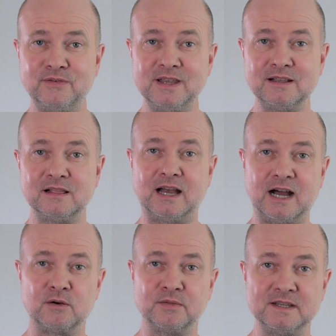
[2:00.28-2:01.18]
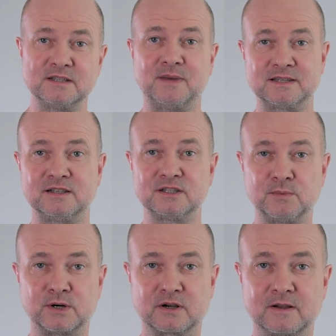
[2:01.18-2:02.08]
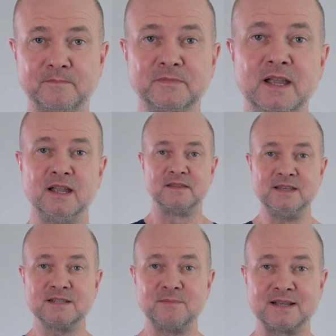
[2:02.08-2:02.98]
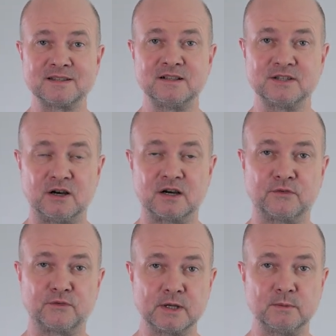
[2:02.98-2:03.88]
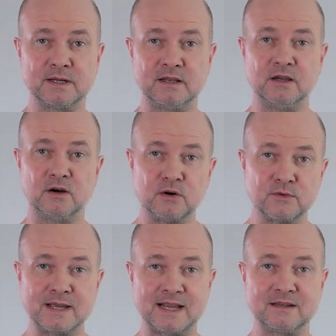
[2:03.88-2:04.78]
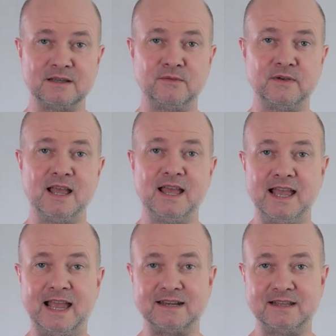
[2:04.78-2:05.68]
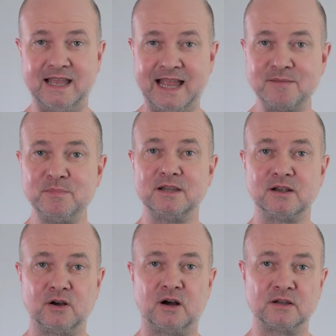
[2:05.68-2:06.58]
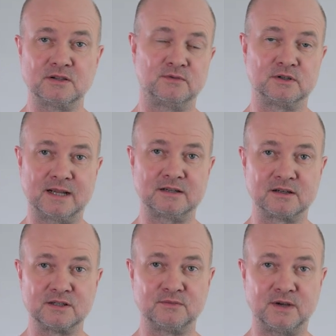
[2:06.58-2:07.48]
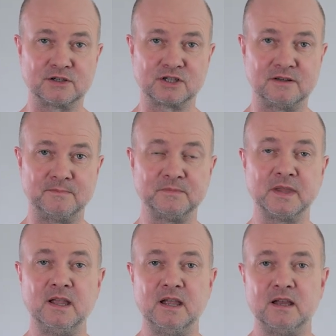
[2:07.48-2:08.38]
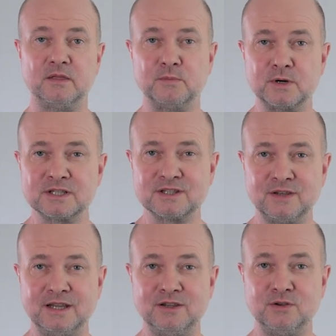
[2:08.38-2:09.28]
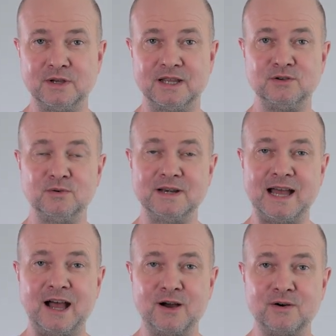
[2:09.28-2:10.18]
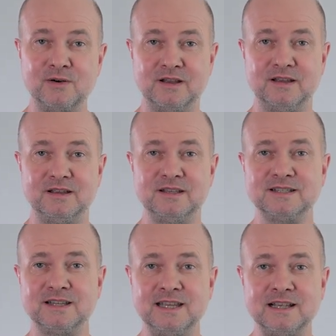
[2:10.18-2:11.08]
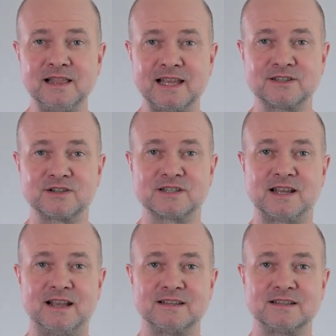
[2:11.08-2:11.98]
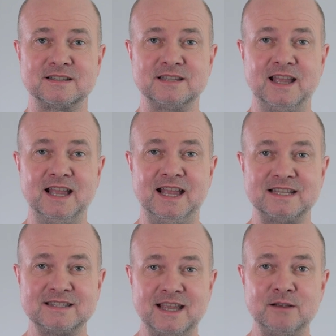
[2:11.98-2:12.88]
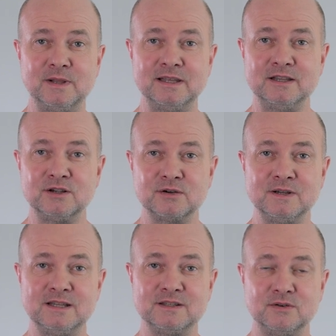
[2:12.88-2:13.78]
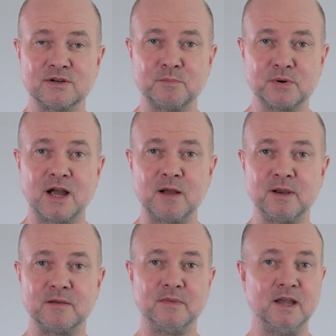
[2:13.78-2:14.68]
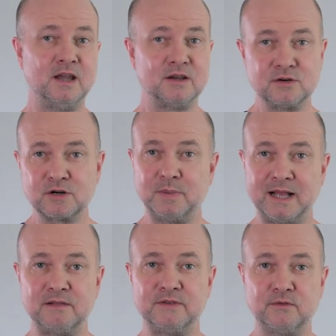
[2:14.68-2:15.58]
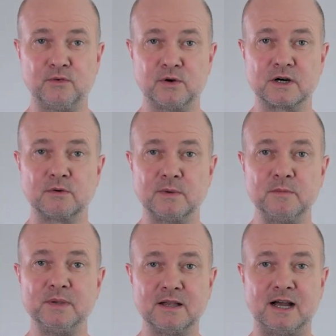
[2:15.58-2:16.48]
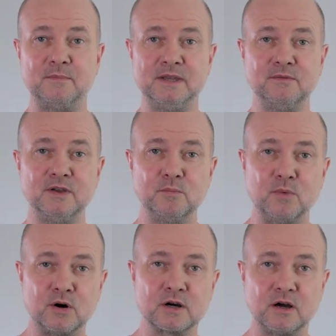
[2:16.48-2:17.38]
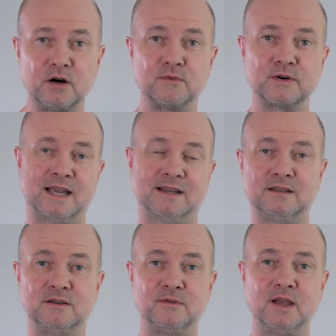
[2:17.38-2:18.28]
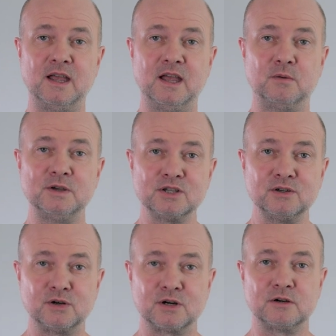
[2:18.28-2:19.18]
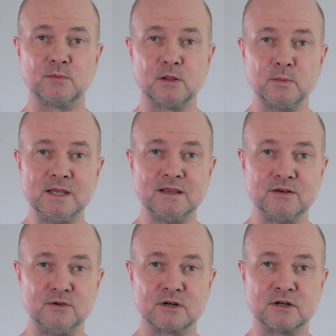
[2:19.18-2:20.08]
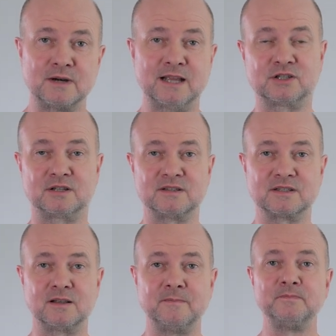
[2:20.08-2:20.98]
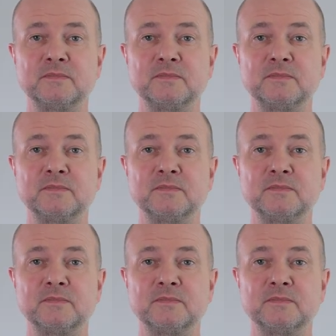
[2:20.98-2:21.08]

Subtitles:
feel how these muscles work. These muscles are frequently overactive and can be a cause of erectile dysfunction. The worst thing you can do now is Kegel exercises, as they will increase your problem. Your pelvic floor will become even more overactive, which in turn will weaken your erections.